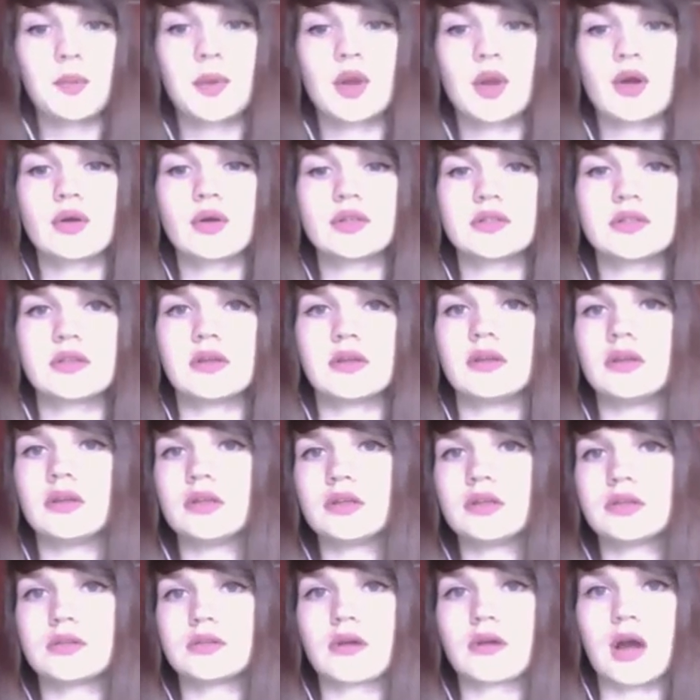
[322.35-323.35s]
because they
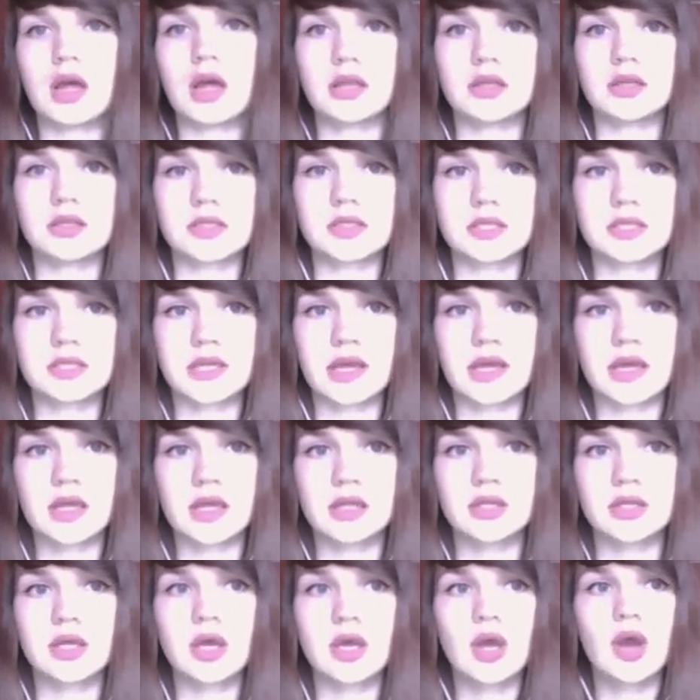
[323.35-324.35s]
need to
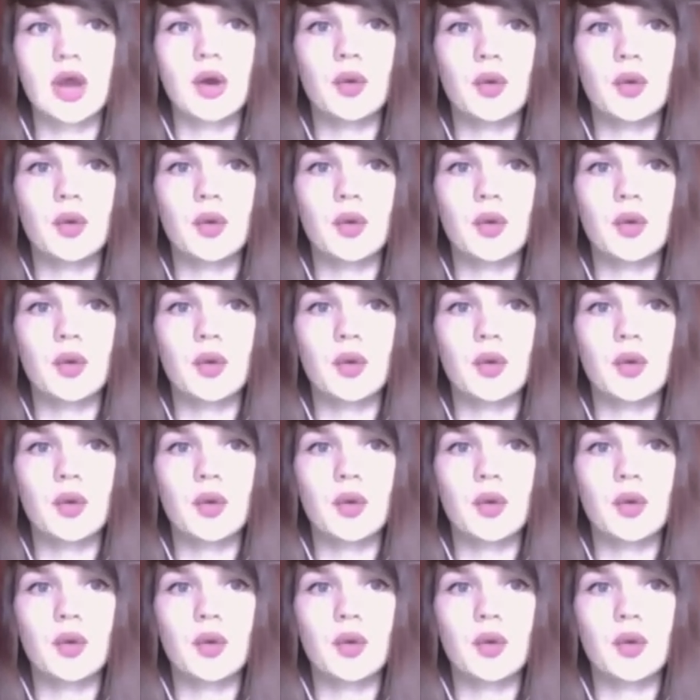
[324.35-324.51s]
understand